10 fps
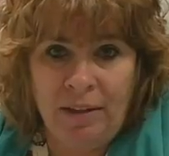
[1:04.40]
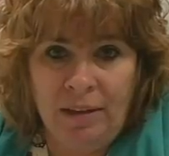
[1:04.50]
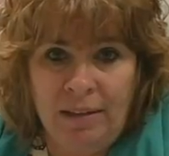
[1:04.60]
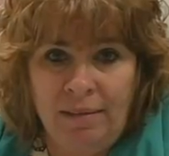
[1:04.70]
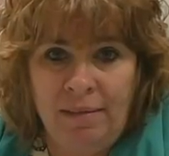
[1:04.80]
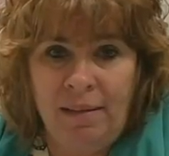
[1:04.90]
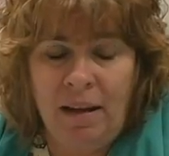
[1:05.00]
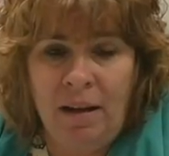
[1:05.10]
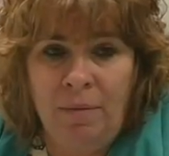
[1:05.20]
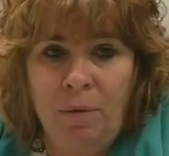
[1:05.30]
illness.
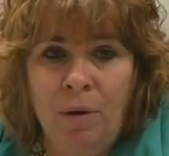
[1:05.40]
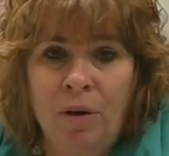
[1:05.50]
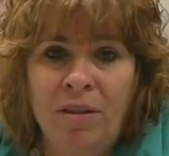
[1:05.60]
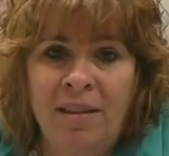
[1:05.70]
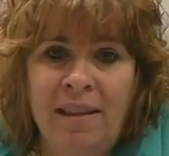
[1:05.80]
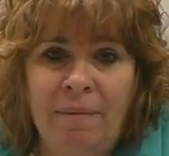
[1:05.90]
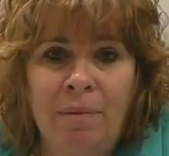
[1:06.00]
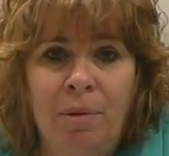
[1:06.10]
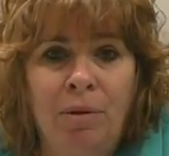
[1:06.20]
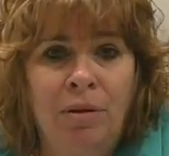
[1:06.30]
We're all
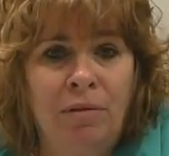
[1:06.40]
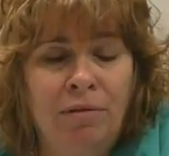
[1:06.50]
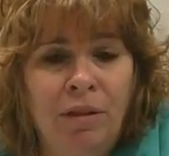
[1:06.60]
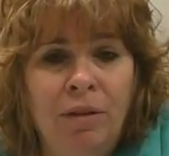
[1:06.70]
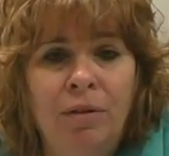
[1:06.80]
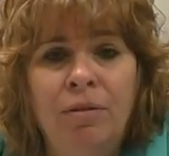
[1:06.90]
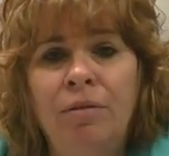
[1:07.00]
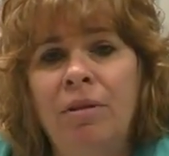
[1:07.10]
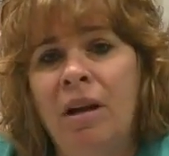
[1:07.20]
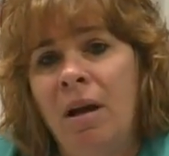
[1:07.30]
susceptible to the
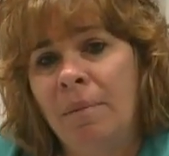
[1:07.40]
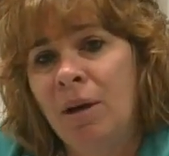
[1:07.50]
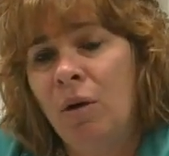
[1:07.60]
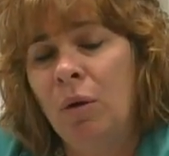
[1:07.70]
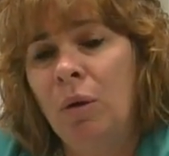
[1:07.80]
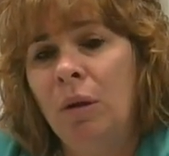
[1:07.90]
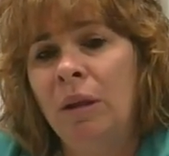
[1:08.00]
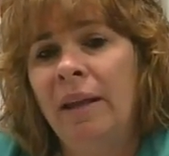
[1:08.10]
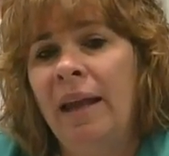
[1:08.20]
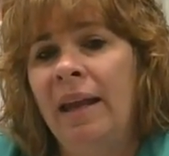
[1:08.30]
flu, the common
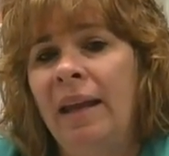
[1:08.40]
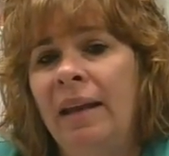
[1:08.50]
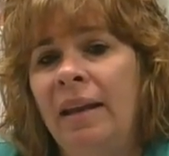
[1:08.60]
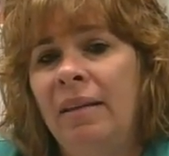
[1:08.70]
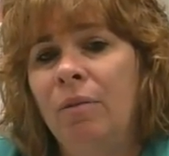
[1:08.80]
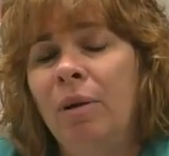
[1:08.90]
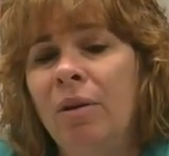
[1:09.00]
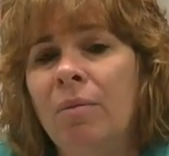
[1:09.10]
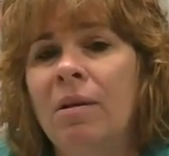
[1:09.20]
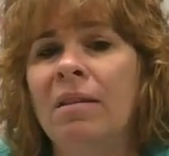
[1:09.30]
cold, and in the
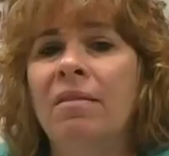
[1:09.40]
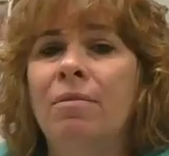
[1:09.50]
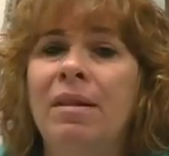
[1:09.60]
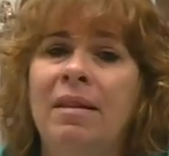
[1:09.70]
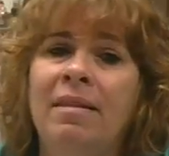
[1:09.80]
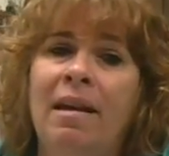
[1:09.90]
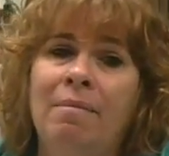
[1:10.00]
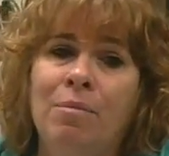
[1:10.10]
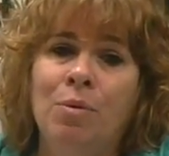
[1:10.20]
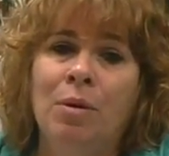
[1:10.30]
winter months we see that
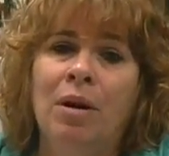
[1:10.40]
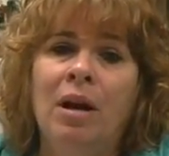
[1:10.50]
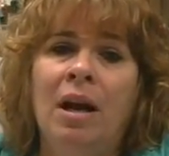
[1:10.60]
more.